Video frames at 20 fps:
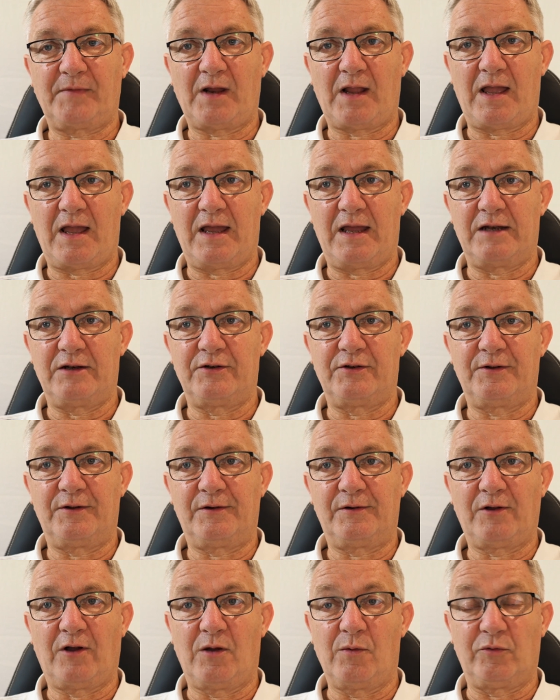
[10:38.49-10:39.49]
and
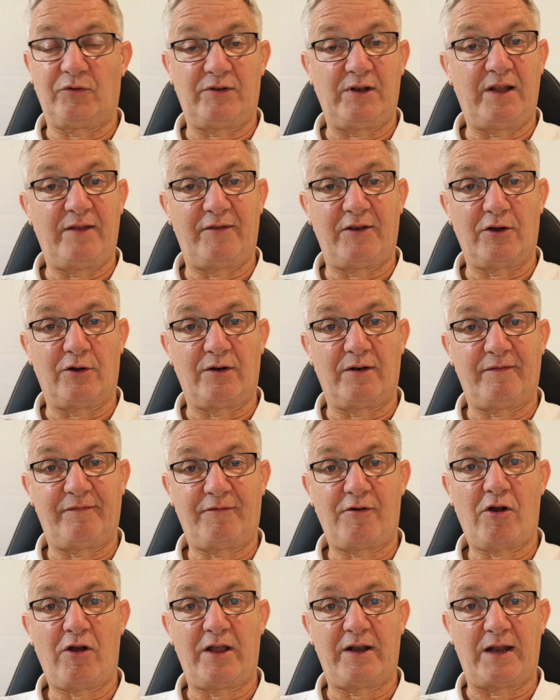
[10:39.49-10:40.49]
I was leaving on the
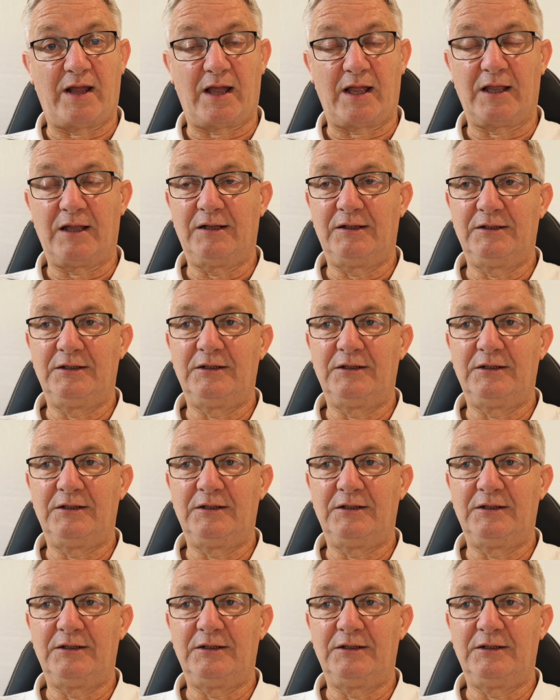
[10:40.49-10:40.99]
Friday.